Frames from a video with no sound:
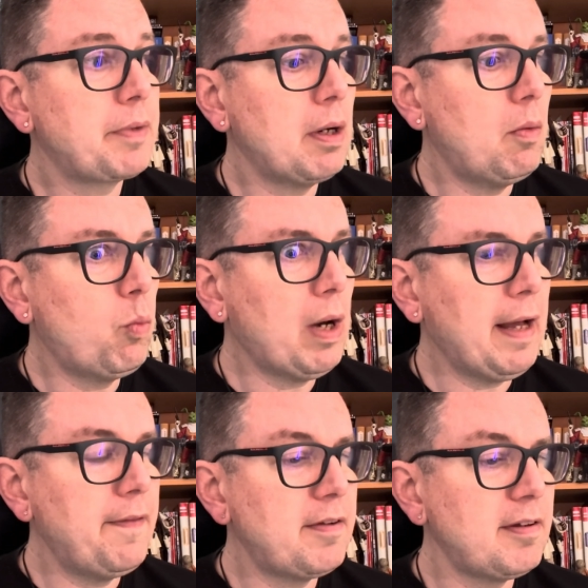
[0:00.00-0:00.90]

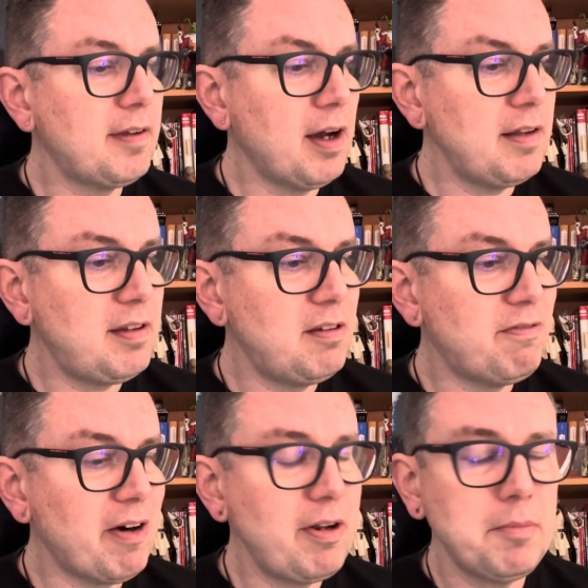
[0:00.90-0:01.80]
where the society is
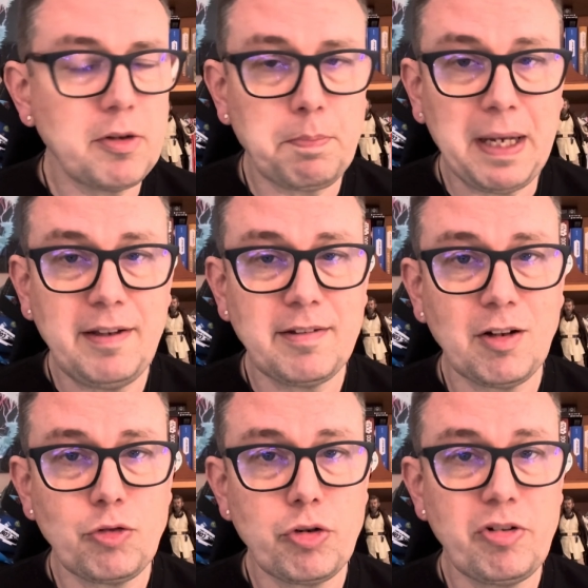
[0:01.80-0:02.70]
very much based
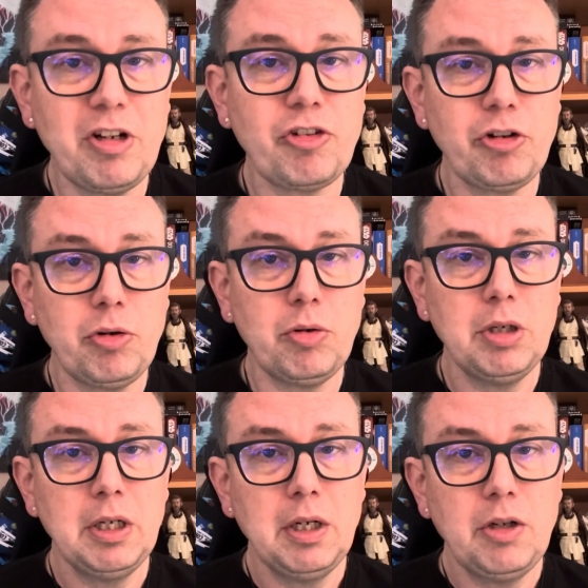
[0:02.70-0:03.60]
on traditional
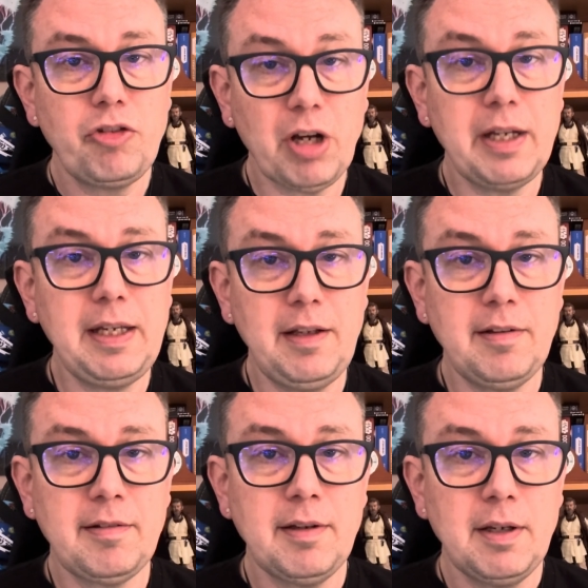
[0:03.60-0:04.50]

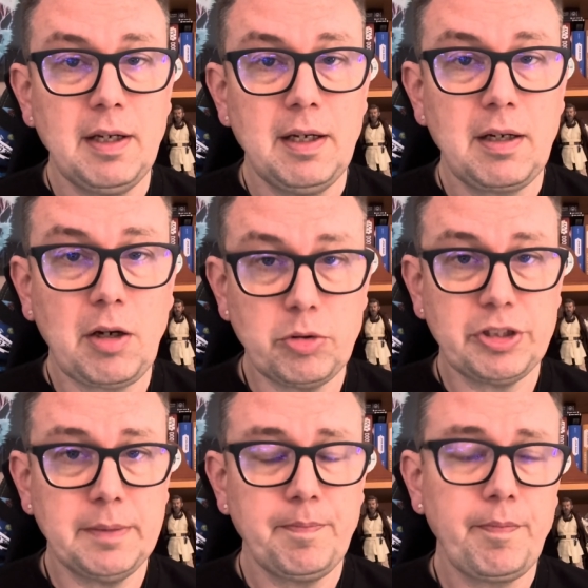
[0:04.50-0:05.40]
Chinese
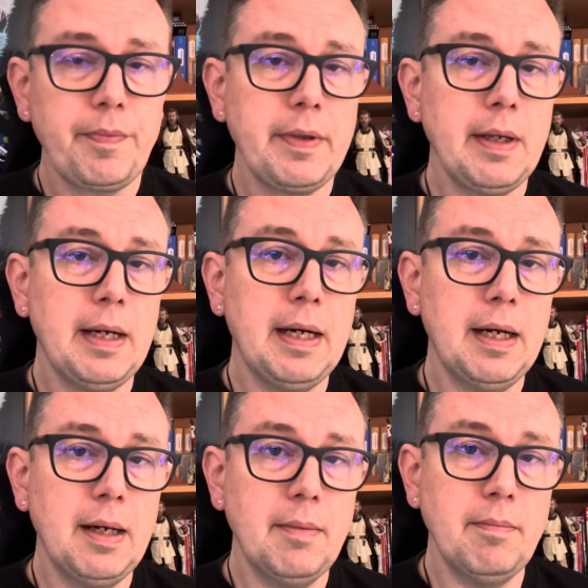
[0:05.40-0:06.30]
culture.
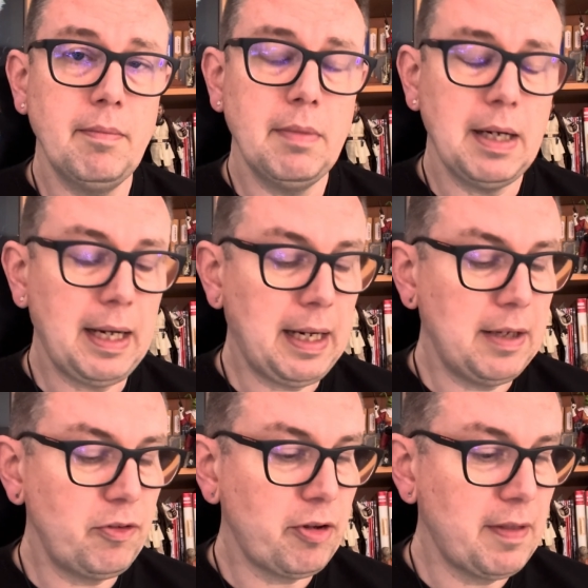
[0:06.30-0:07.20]

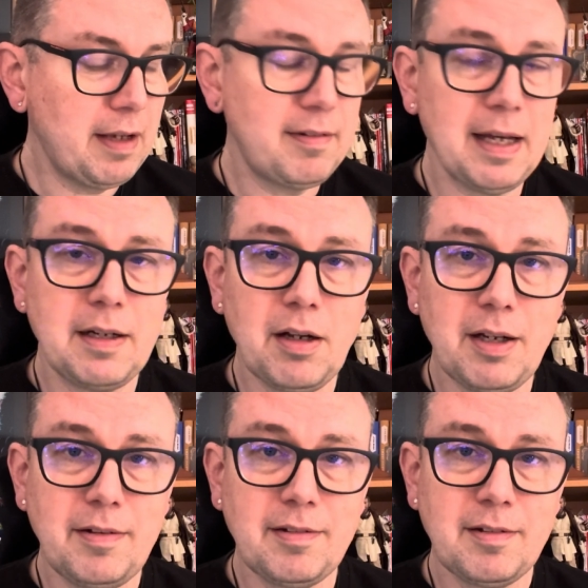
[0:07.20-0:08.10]
And so there's that
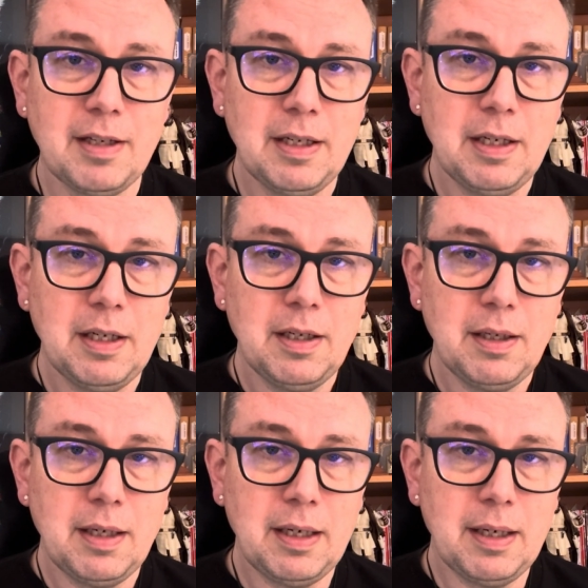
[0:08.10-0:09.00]
nice
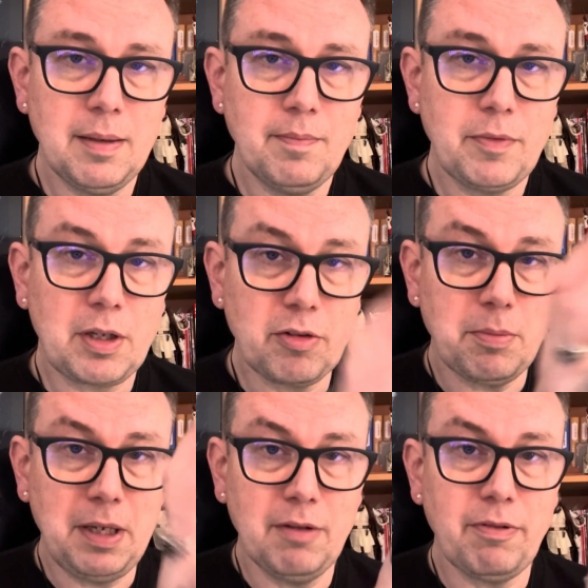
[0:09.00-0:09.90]

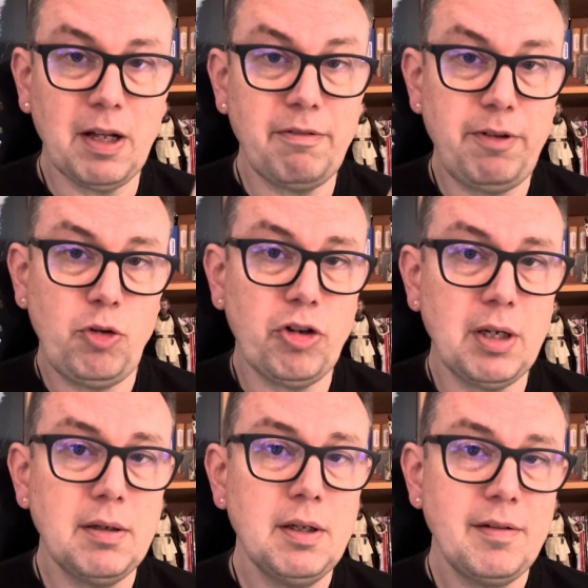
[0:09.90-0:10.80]
dichotomy of like
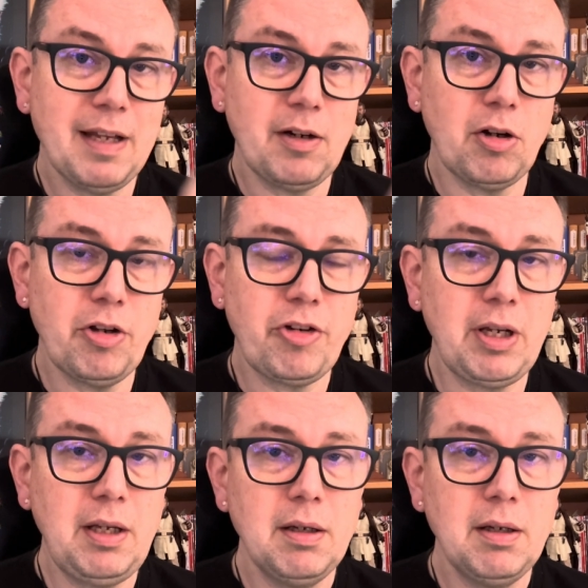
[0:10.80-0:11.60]
future technology,